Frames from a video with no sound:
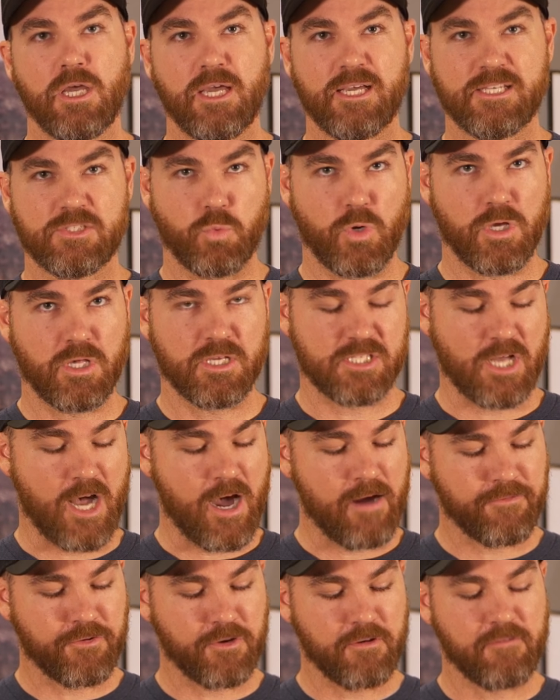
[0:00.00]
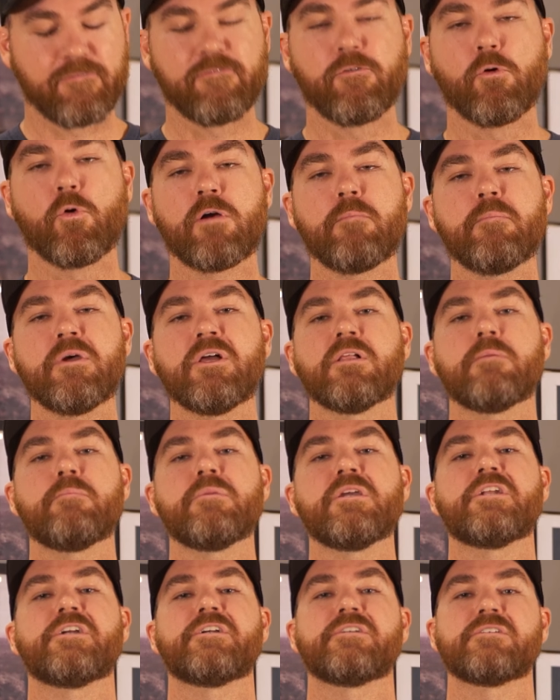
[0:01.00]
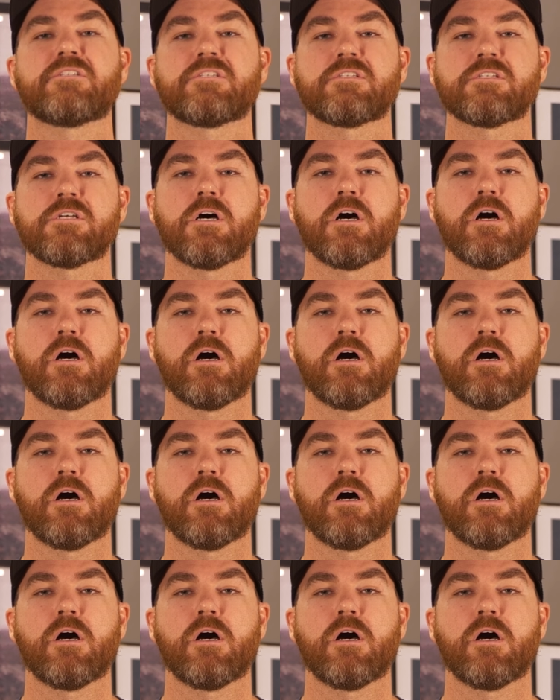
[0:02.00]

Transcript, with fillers: as well as offering four millimeters